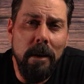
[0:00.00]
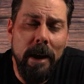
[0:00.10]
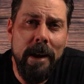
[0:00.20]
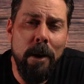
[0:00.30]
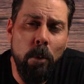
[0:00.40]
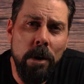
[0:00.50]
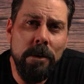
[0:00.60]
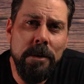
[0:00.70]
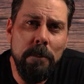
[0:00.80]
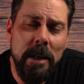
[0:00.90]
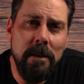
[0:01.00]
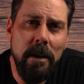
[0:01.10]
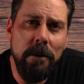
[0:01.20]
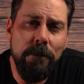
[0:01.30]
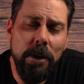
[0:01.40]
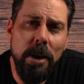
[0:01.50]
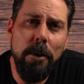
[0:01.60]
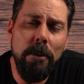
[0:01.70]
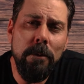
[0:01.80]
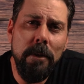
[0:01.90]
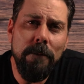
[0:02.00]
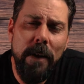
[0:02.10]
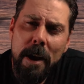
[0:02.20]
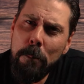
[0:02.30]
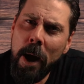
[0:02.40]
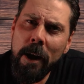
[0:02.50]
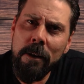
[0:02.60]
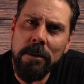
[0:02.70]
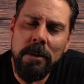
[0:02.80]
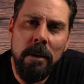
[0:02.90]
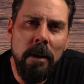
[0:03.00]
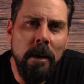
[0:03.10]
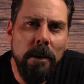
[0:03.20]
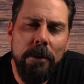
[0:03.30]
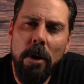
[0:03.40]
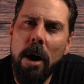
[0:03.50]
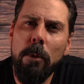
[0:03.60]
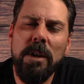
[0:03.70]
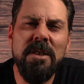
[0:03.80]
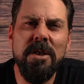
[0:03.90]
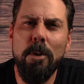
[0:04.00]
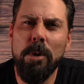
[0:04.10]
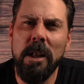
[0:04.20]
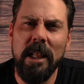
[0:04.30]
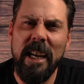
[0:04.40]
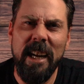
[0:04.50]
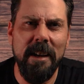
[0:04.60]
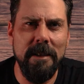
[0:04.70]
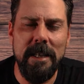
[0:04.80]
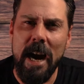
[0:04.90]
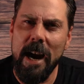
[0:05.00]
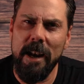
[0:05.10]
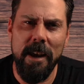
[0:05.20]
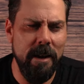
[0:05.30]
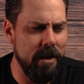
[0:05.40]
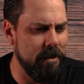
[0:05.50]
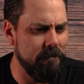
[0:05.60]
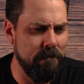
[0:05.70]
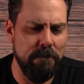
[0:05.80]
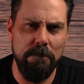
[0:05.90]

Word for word: and I wonder to myself, you know, vampires, they're always so clean and tidy and